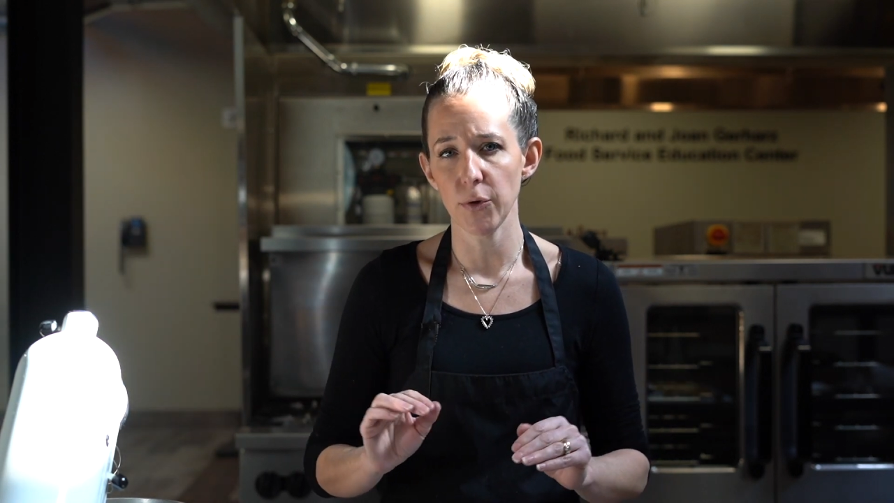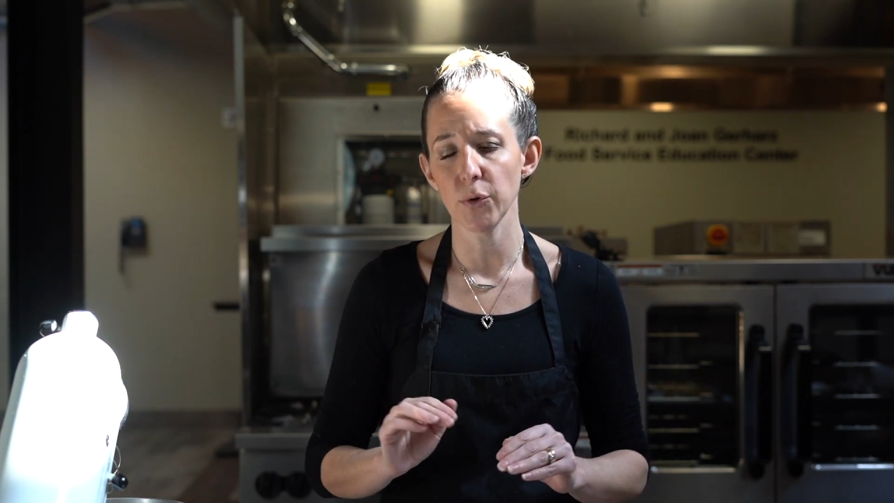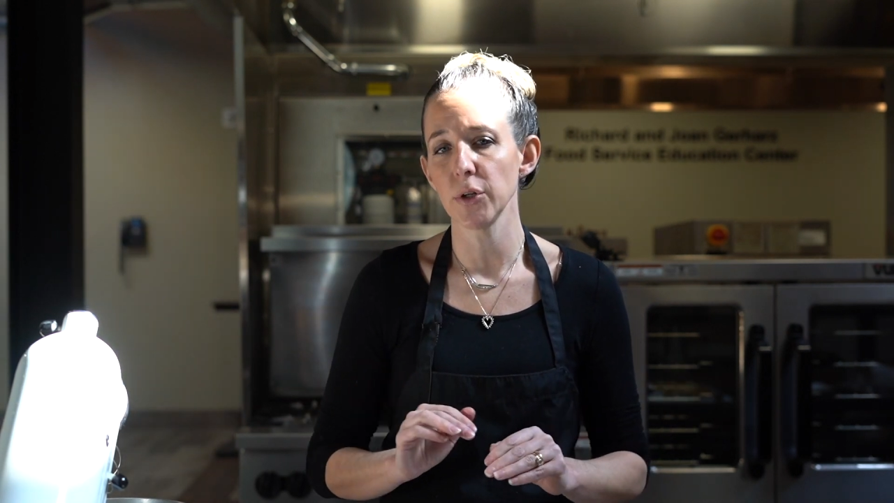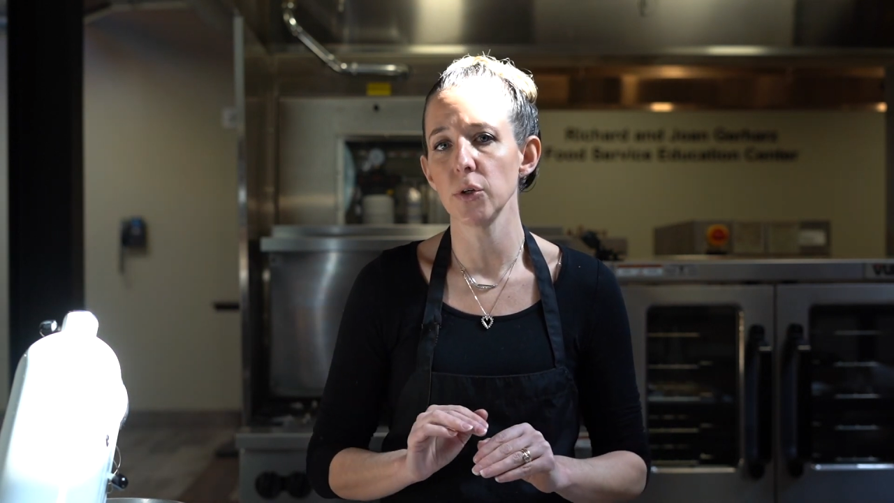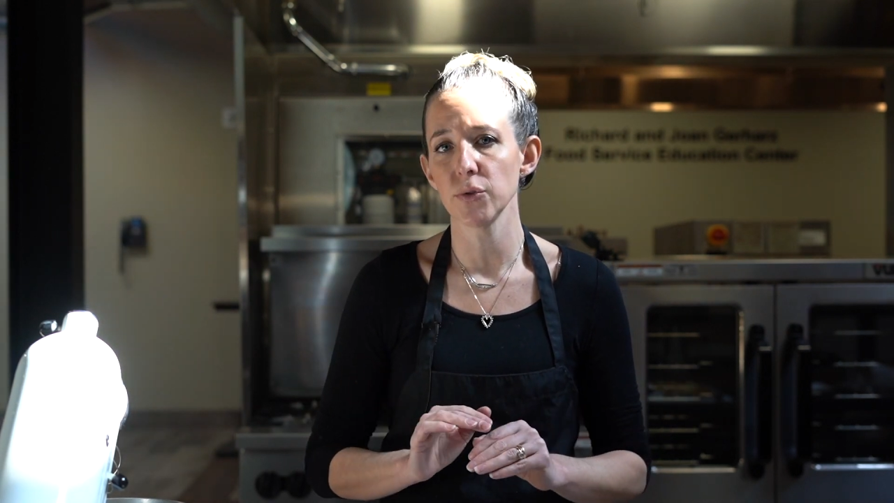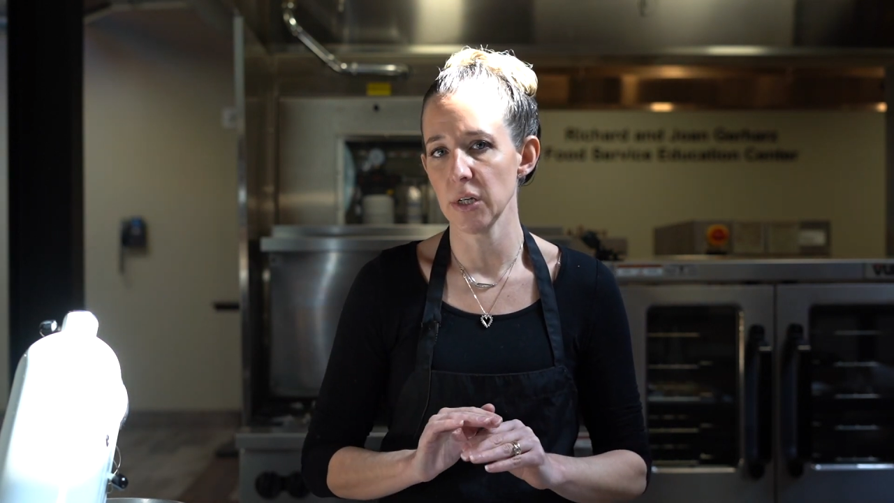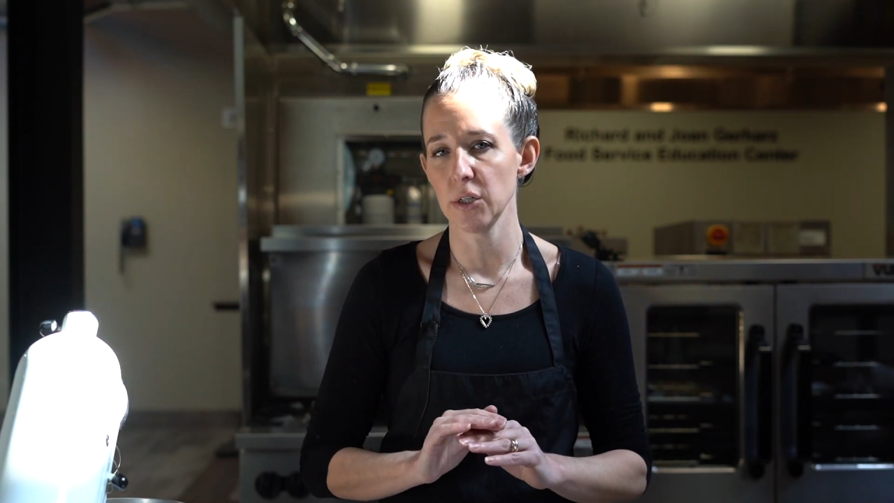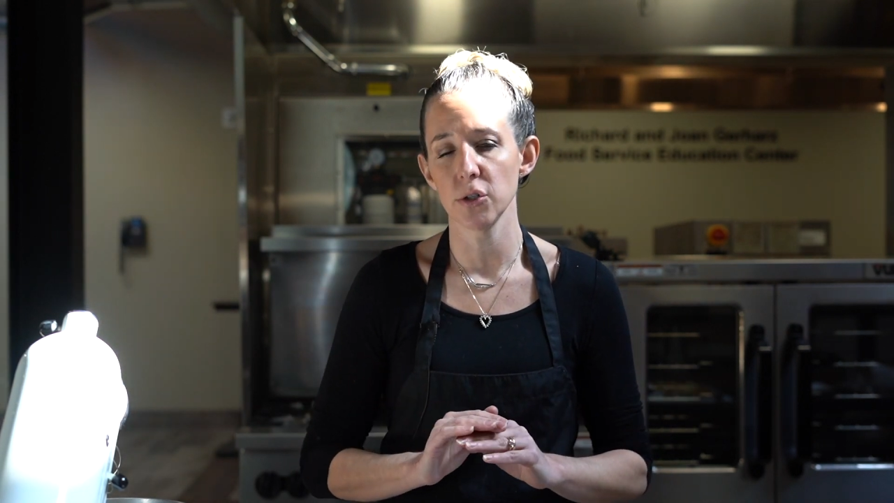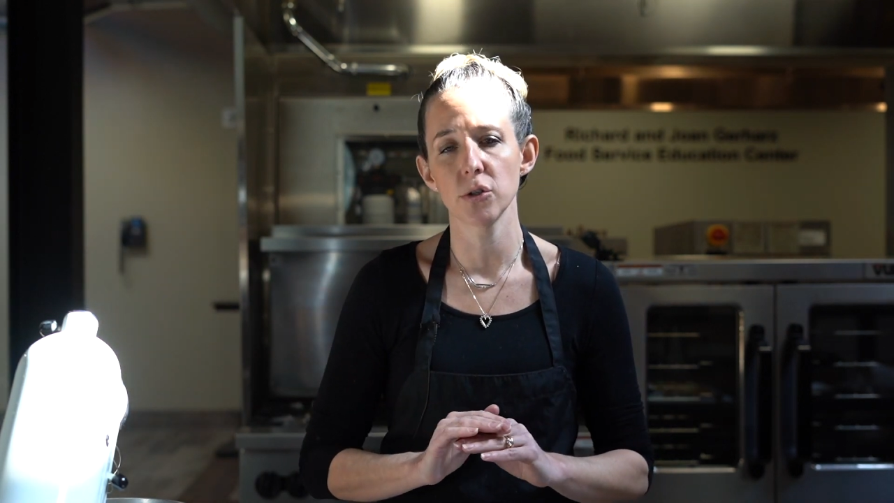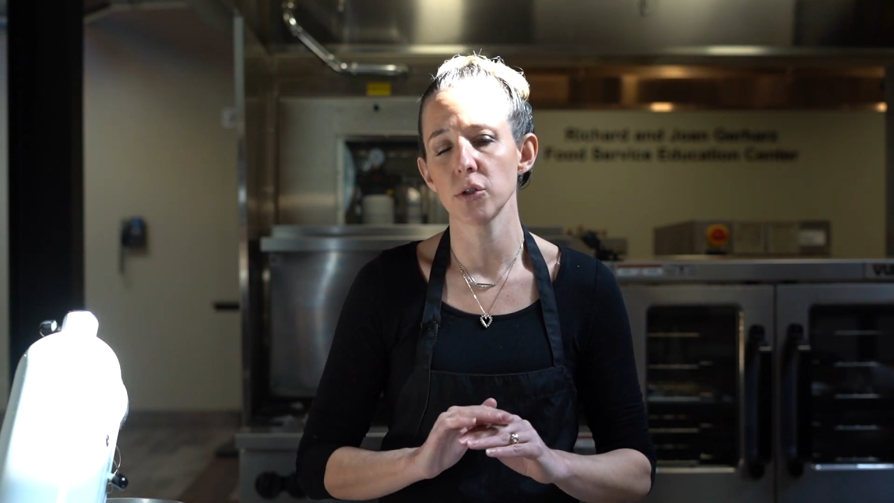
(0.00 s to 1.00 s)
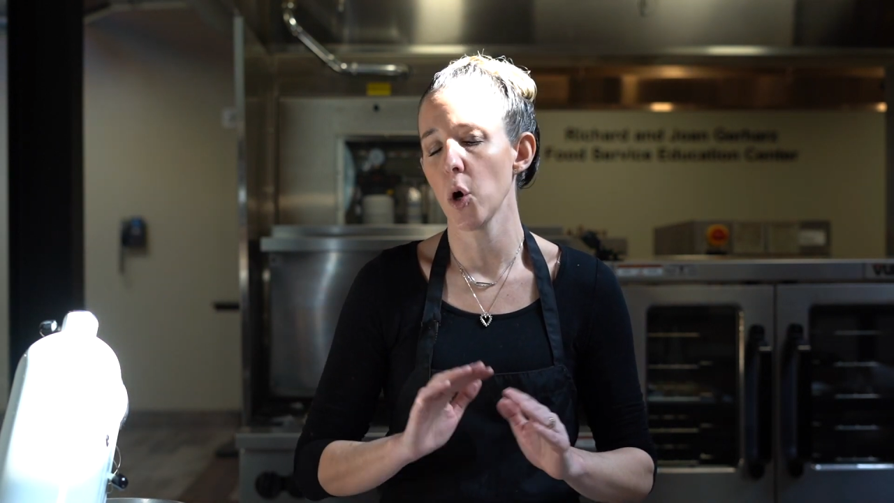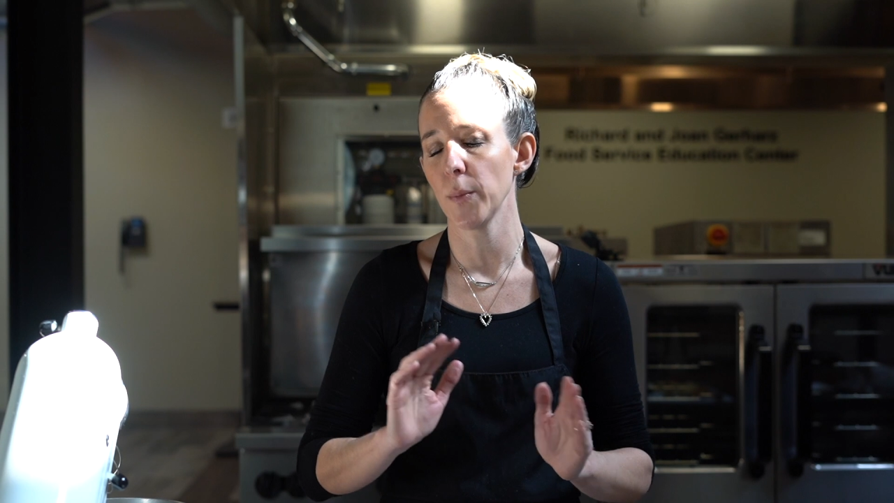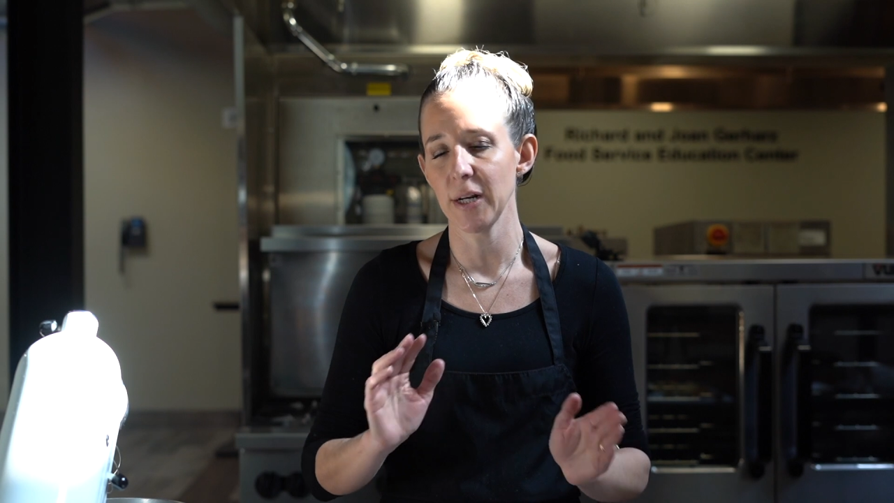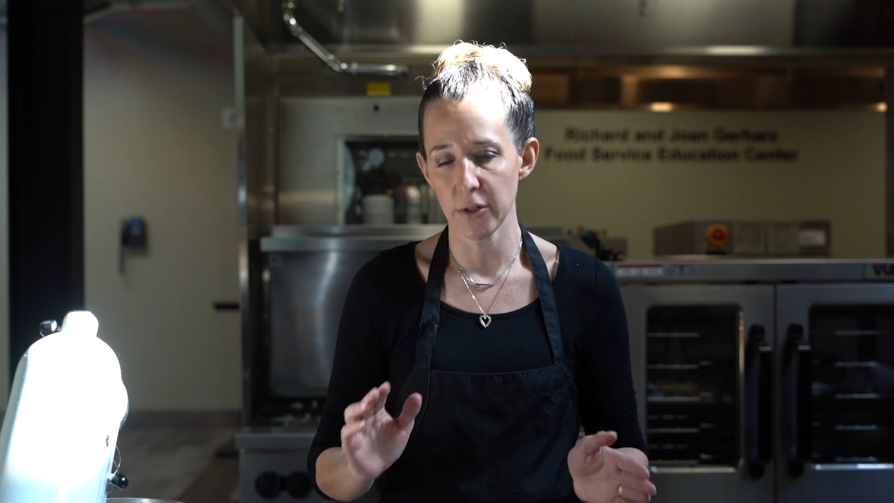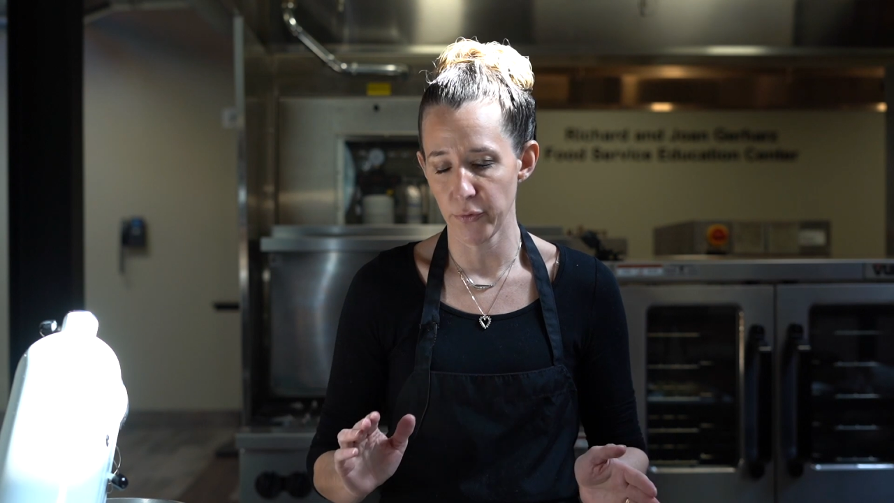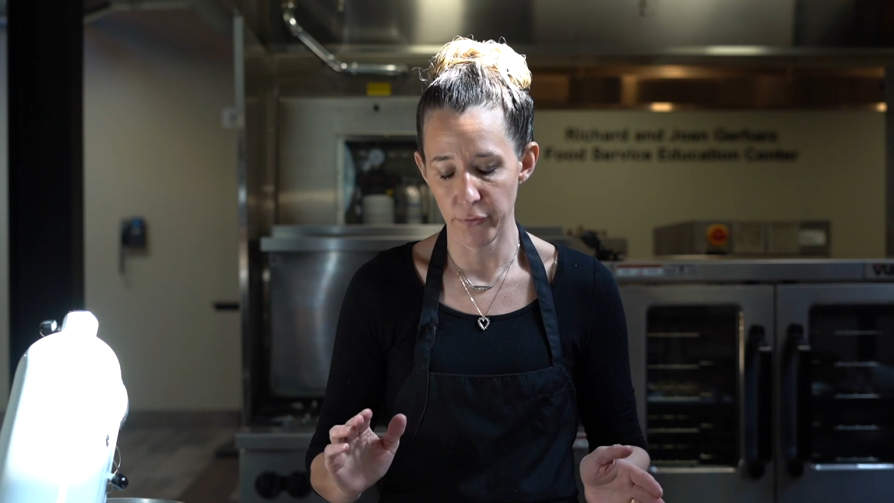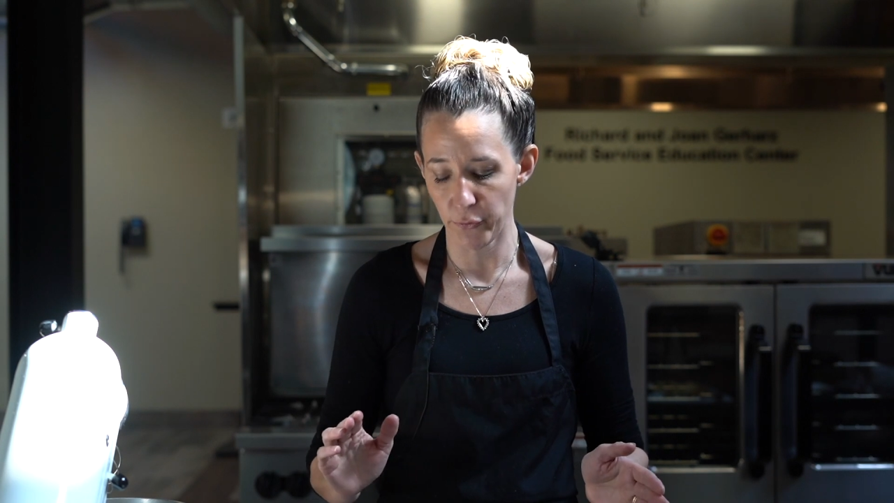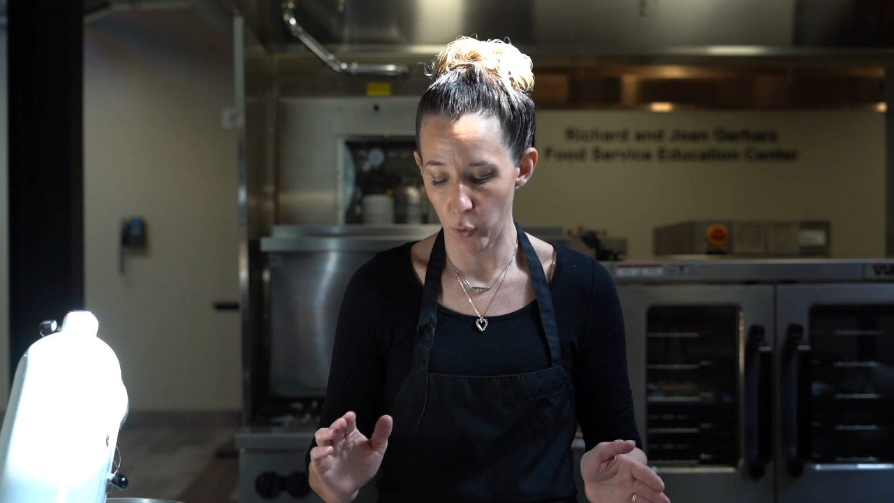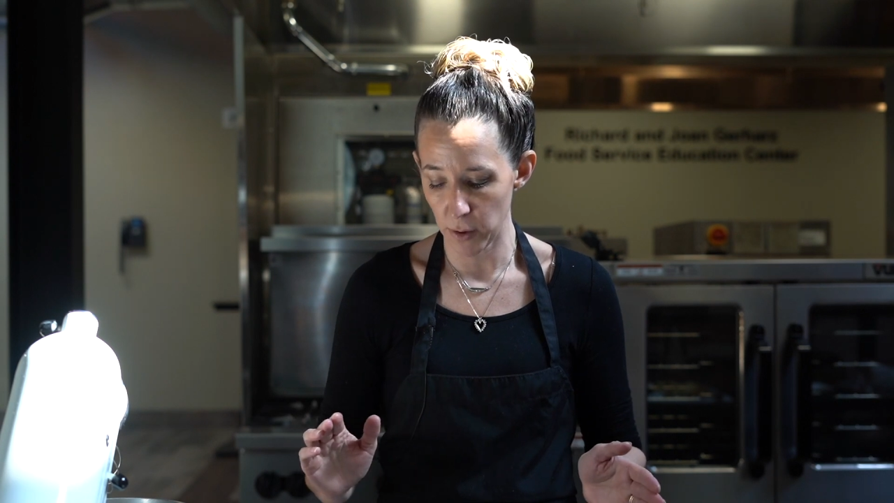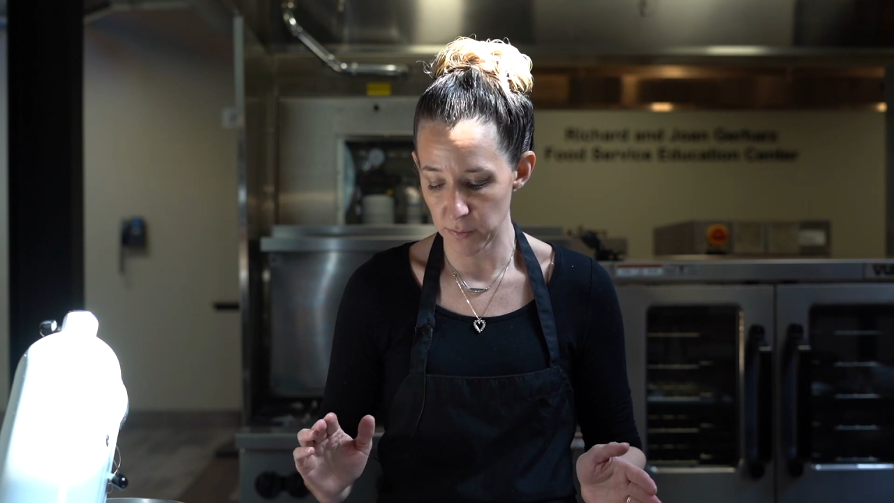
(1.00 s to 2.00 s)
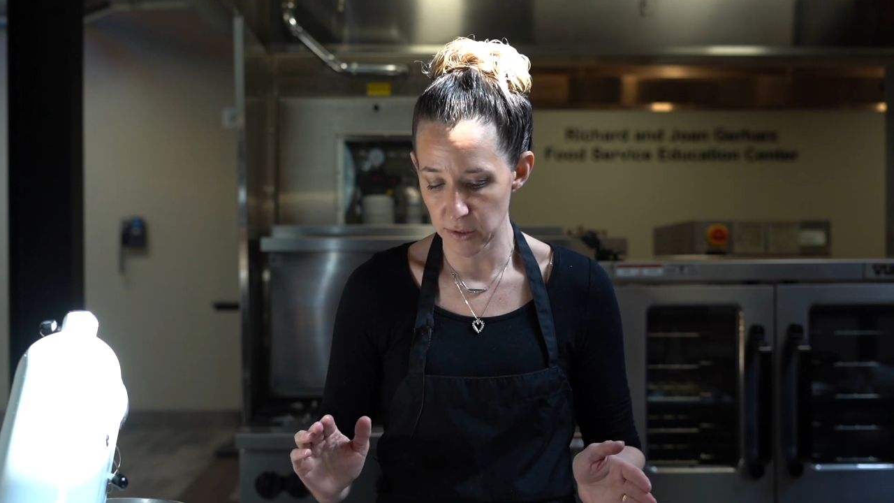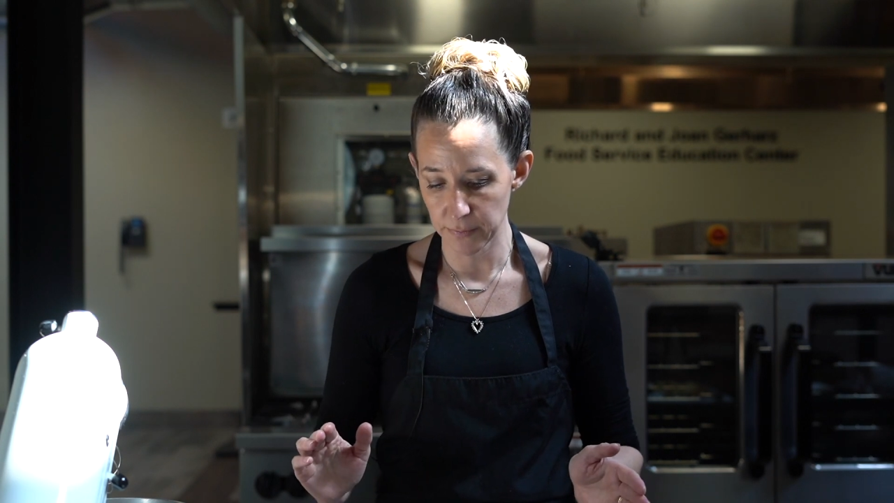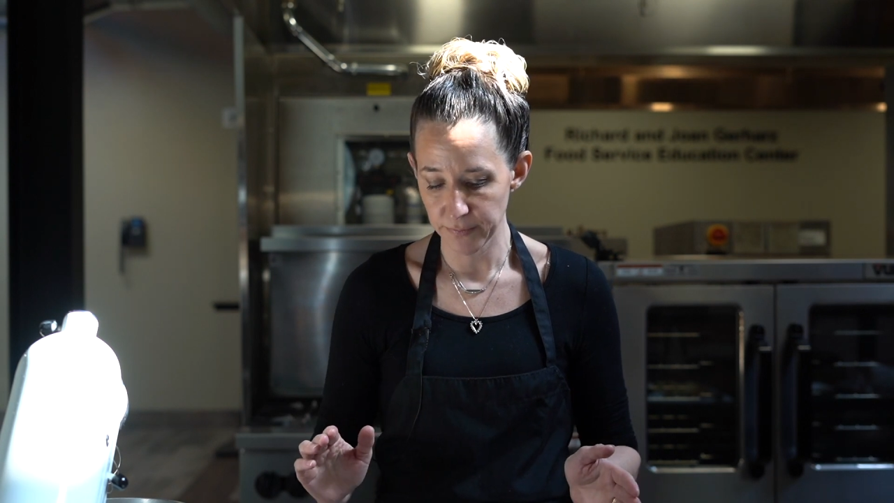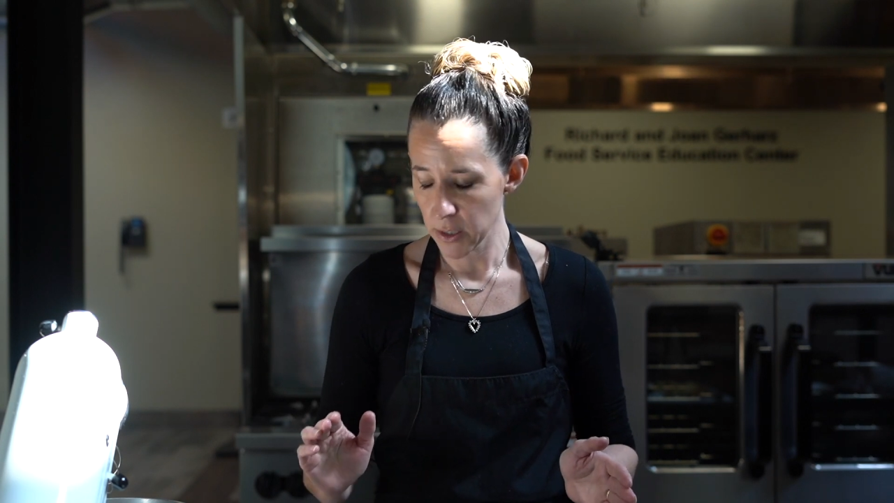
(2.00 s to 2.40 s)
you can use it in so many different forms.